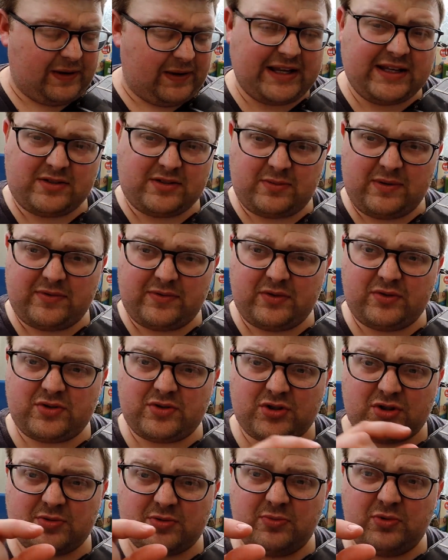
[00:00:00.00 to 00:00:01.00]
bait
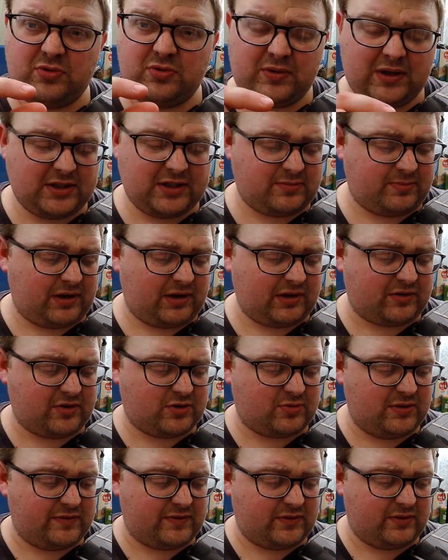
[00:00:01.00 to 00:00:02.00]
swivels, the small ones,
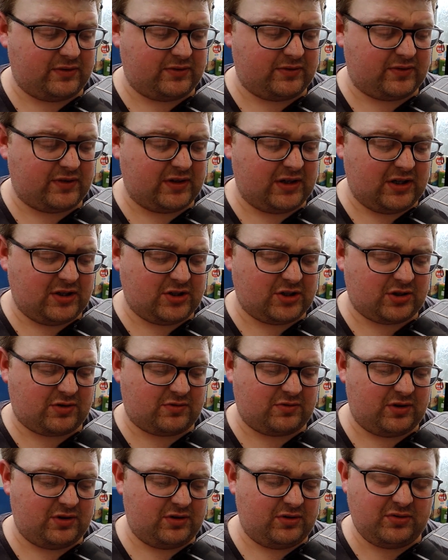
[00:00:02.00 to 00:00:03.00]
micro swivels,
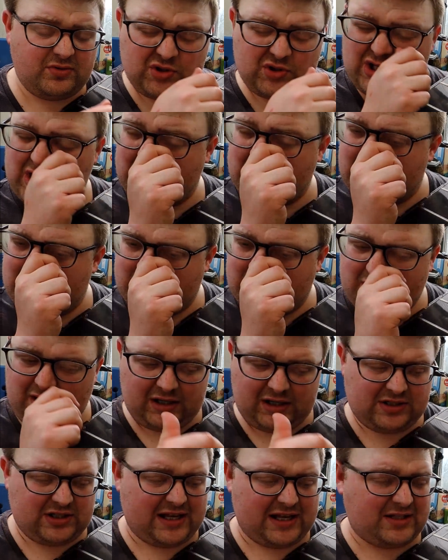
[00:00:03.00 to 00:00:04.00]
screws.
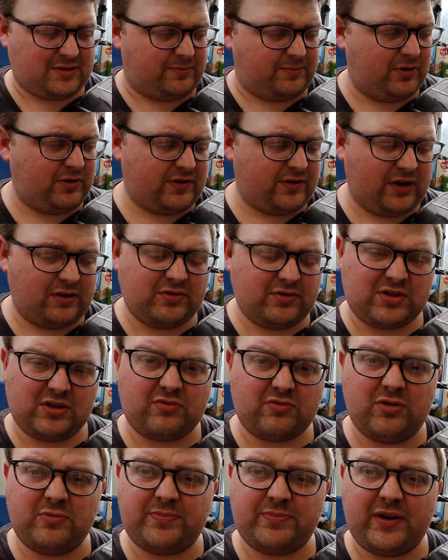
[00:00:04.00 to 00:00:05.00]
I tend to
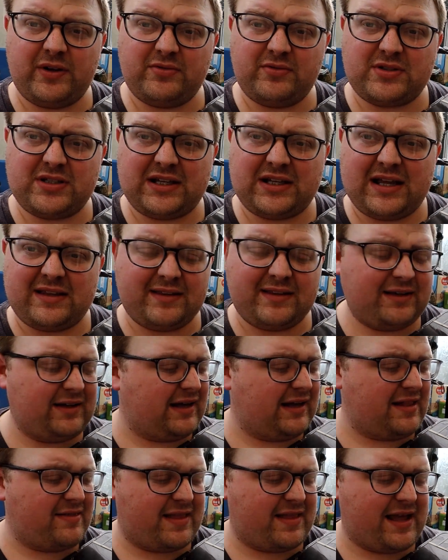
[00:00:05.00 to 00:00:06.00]
group those
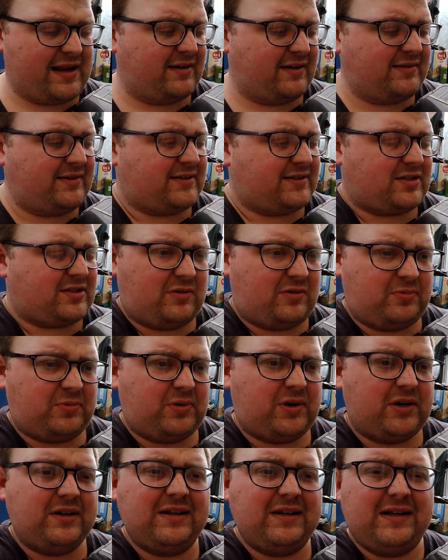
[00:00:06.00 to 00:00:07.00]
together, and then in the top
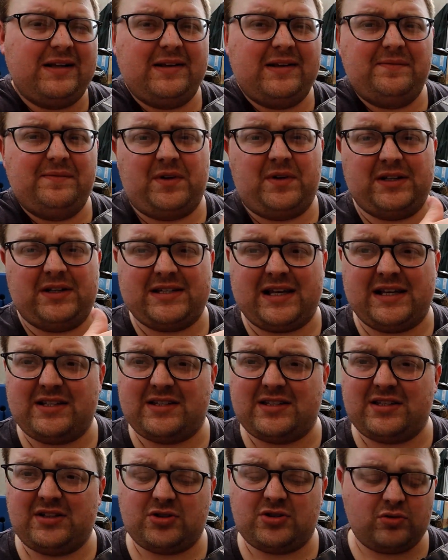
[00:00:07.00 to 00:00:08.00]
one, I
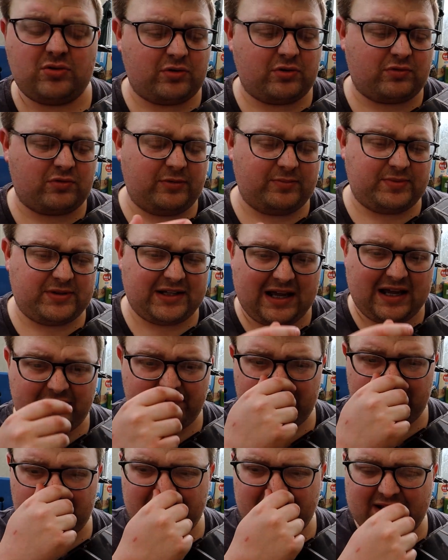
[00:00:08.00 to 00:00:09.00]
tend to sort of group
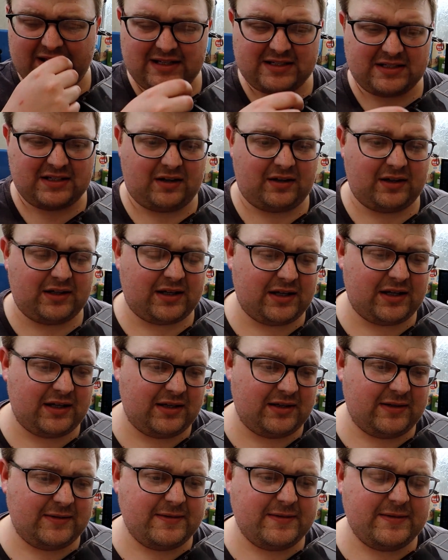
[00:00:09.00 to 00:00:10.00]
together things like